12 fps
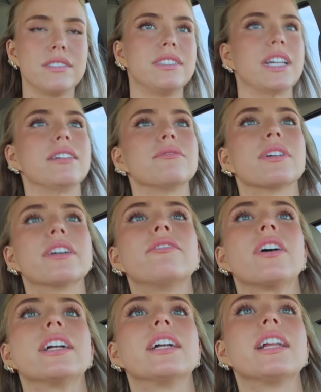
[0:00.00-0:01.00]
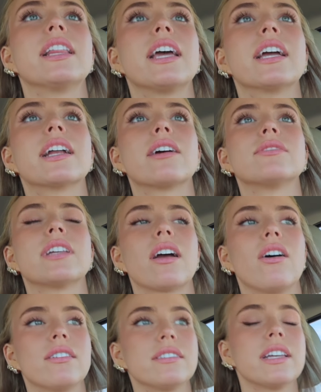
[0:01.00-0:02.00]
didn't really find anything, and I was like,
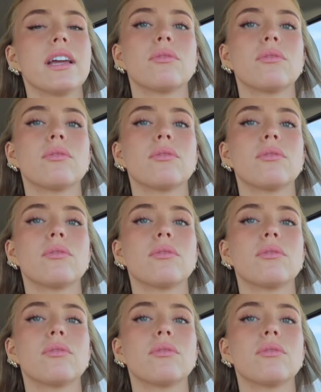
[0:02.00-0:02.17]
honestly, I